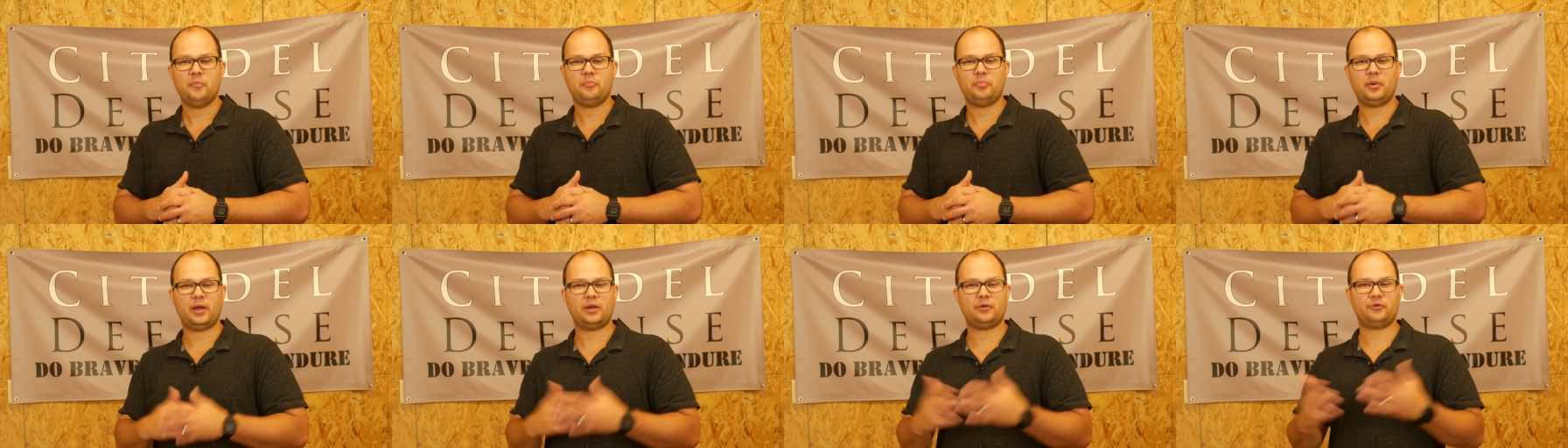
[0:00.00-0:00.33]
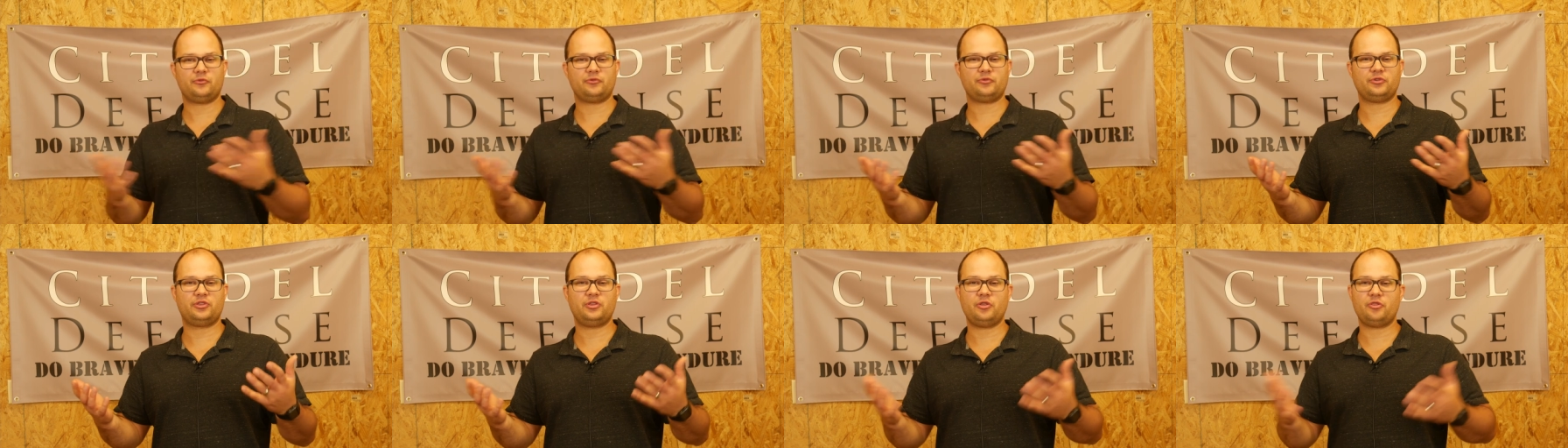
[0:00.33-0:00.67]

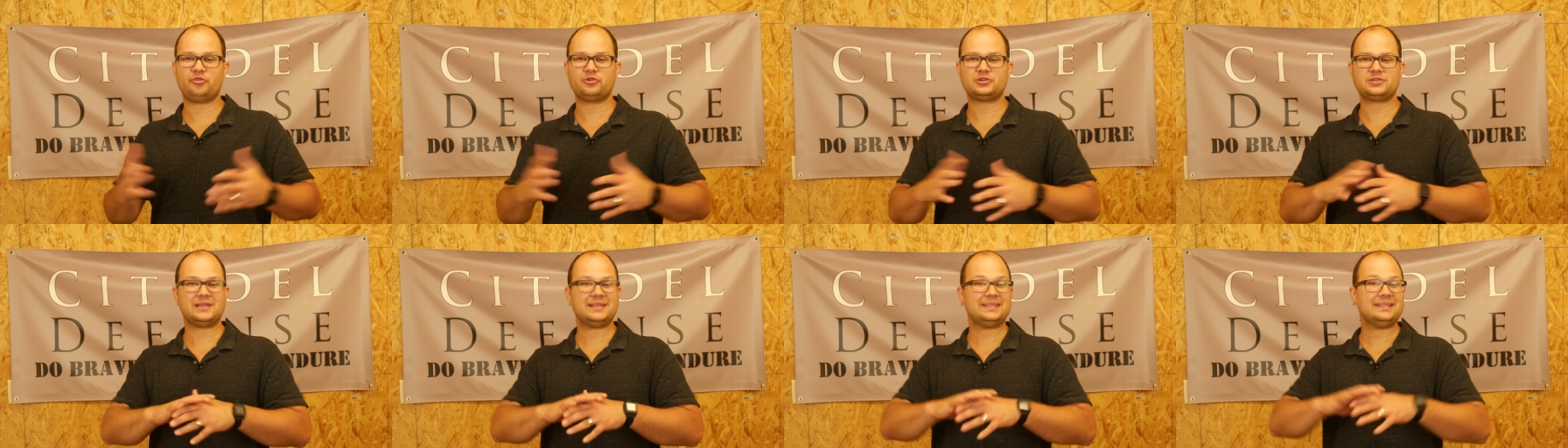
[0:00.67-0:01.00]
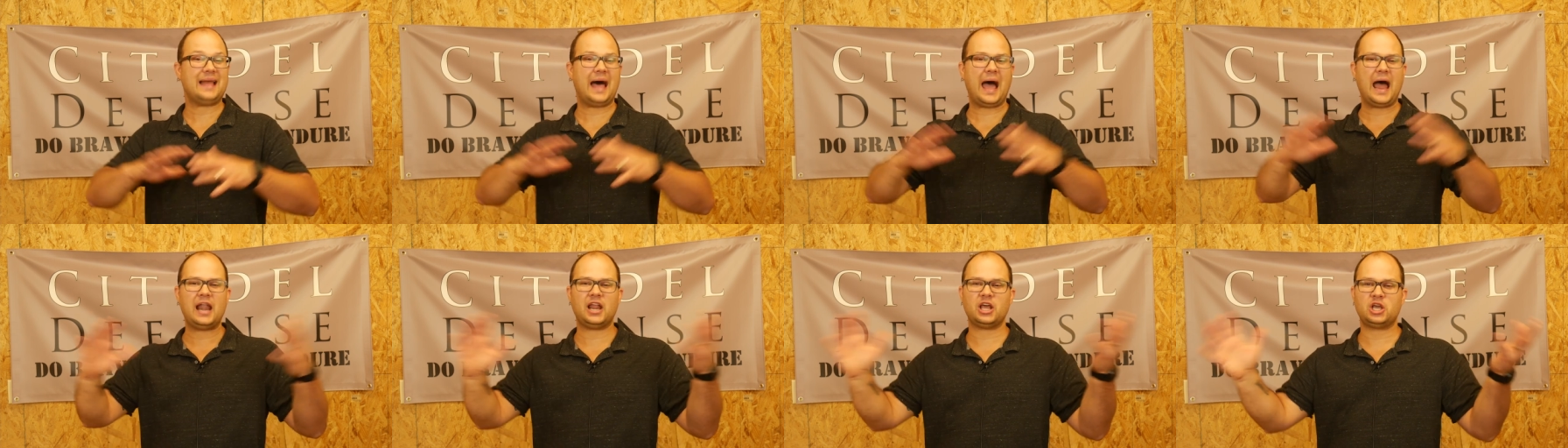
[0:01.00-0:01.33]
but there's a
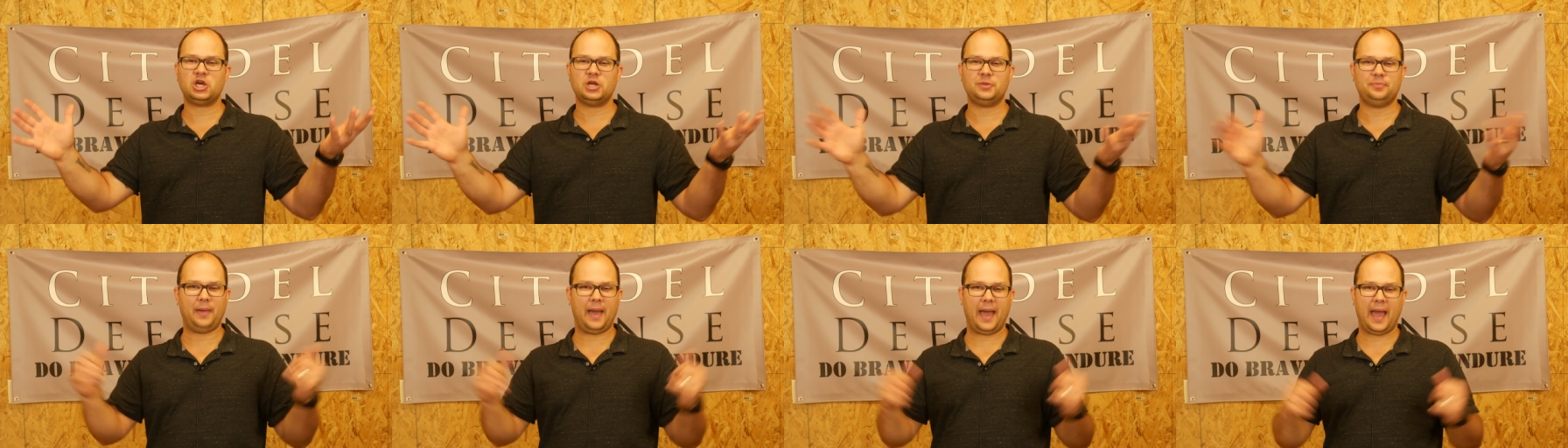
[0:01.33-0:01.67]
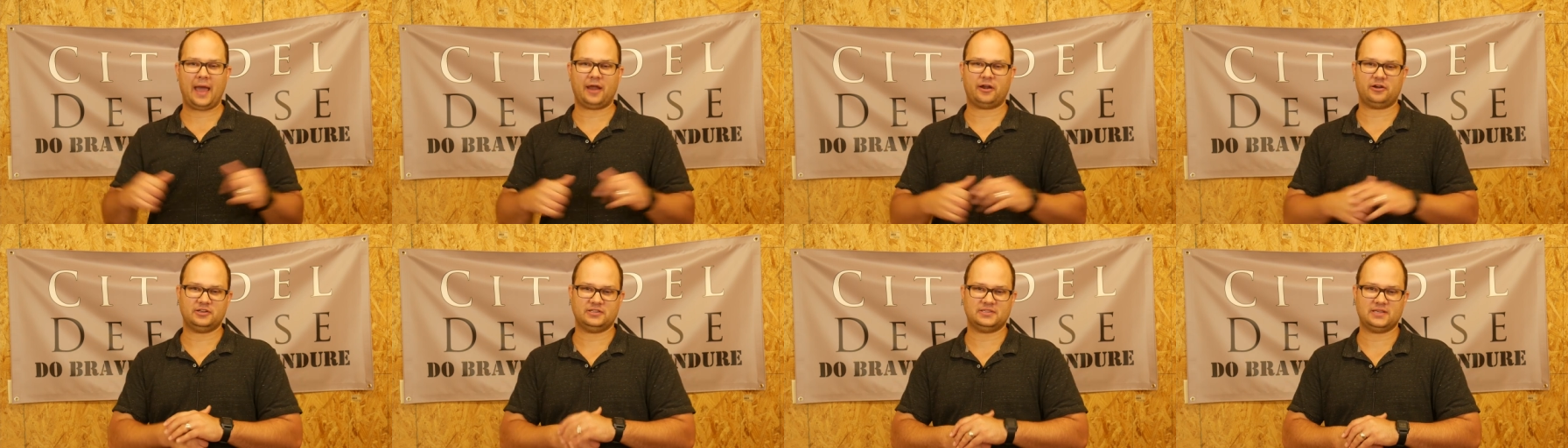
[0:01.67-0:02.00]
lot of good
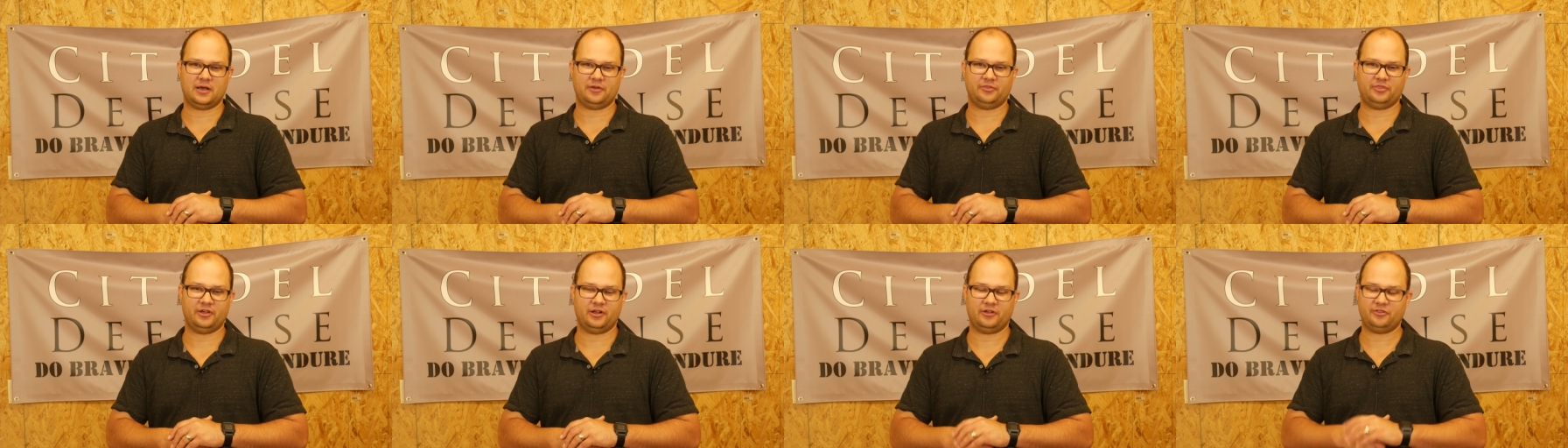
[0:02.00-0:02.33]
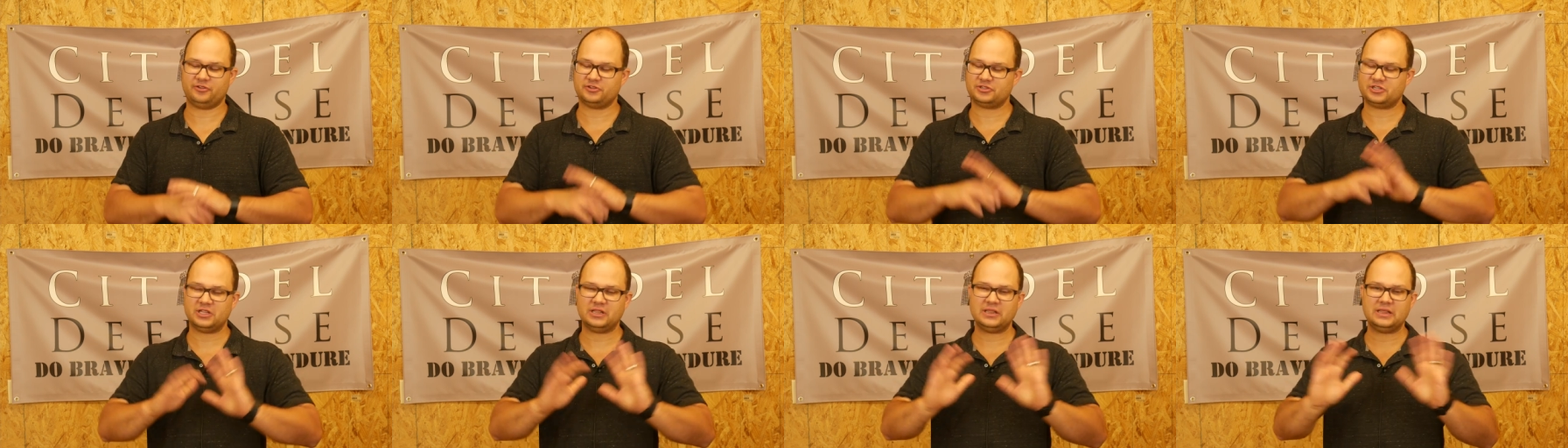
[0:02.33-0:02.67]
patterns out there.
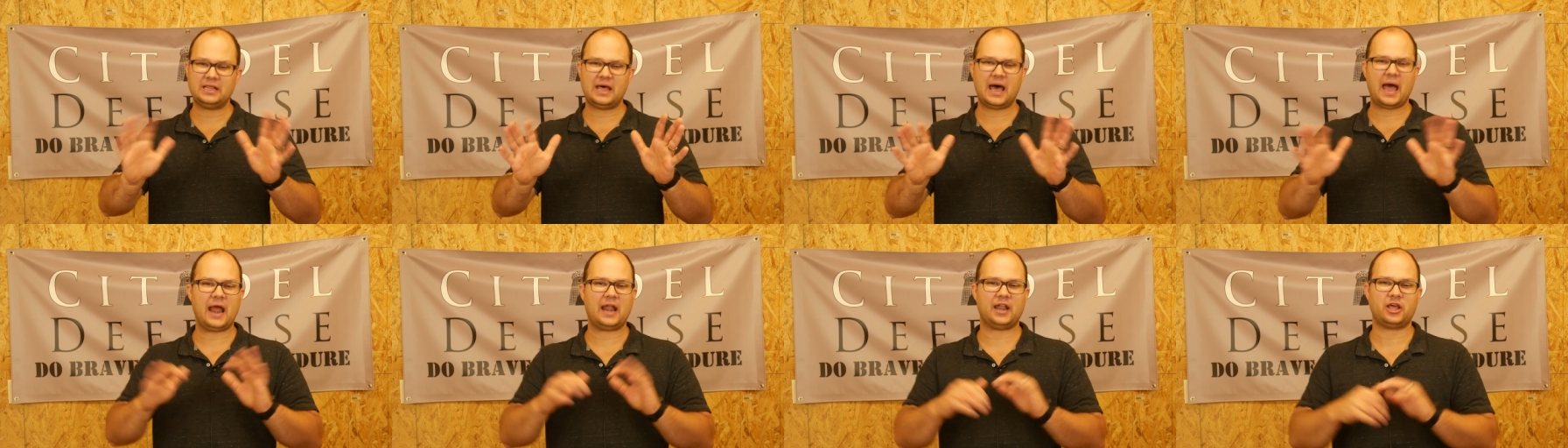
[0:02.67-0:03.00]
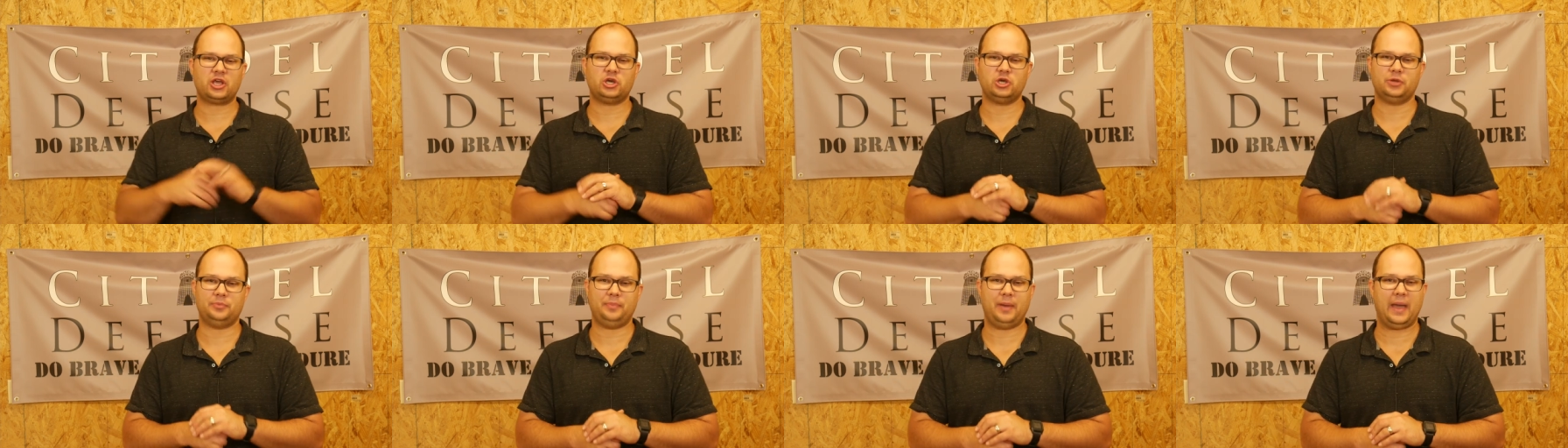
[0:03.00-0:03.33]
There's a lot
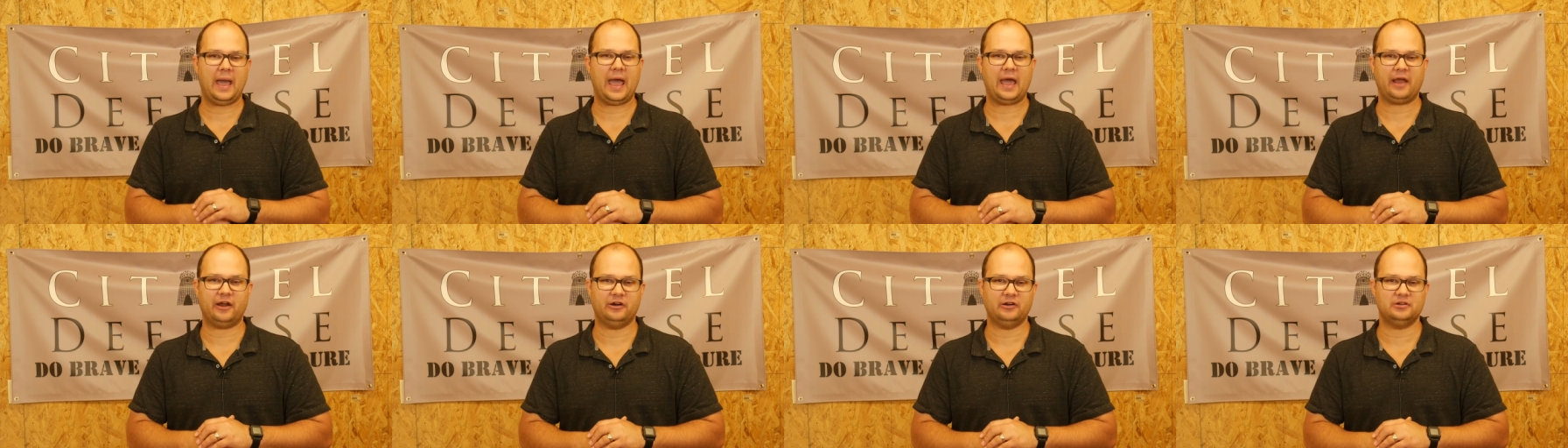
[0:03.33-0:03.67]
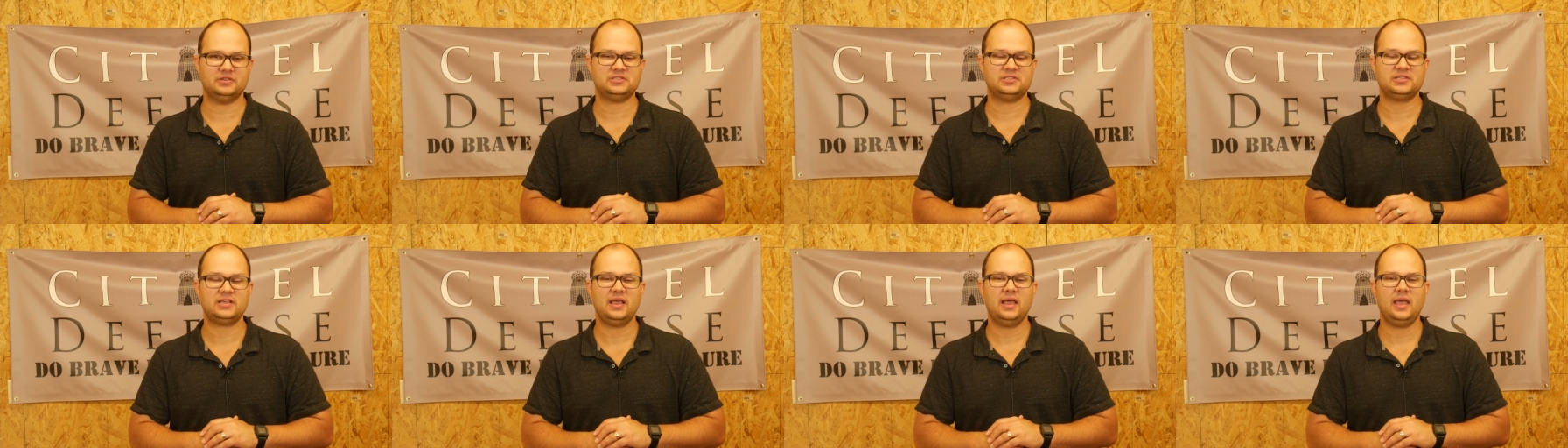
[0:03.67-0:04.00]
of good
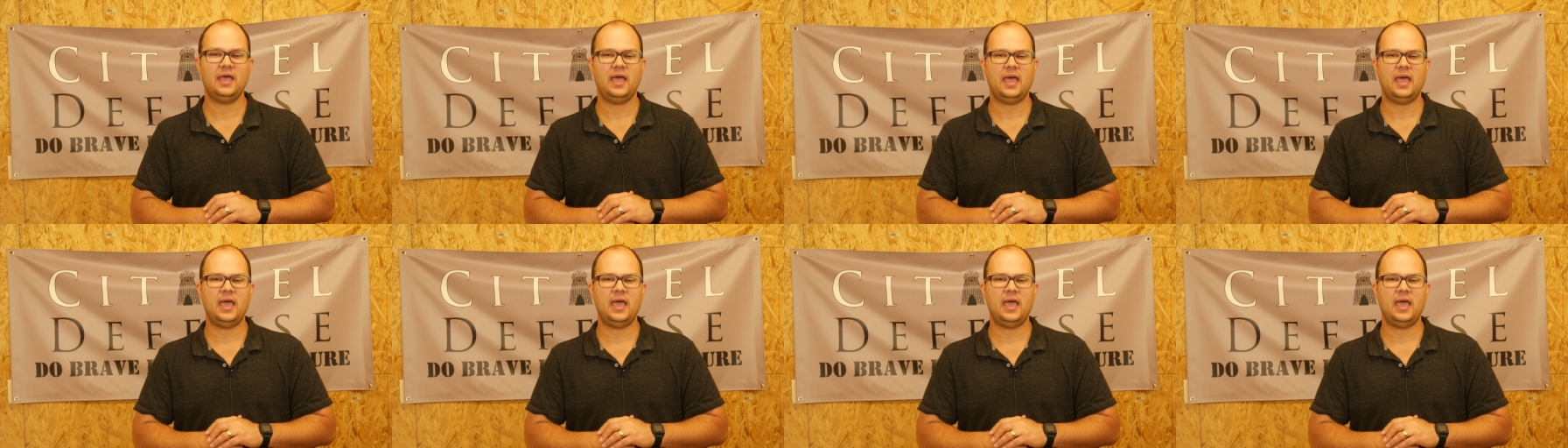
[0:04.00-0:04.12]
patterns.